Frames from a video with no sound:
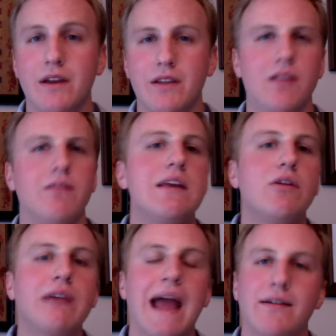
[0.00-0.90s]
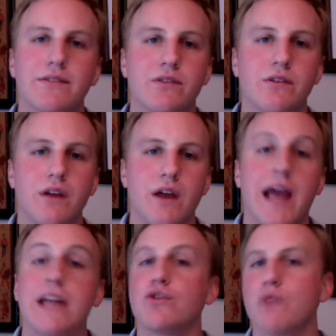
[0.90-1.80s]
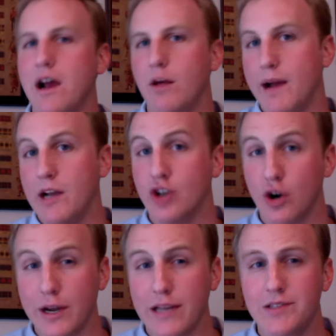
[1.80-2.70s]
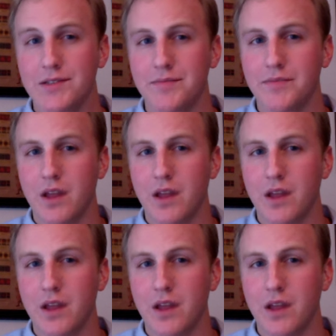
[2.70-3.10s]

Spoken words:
to legal counsel and trial by juries.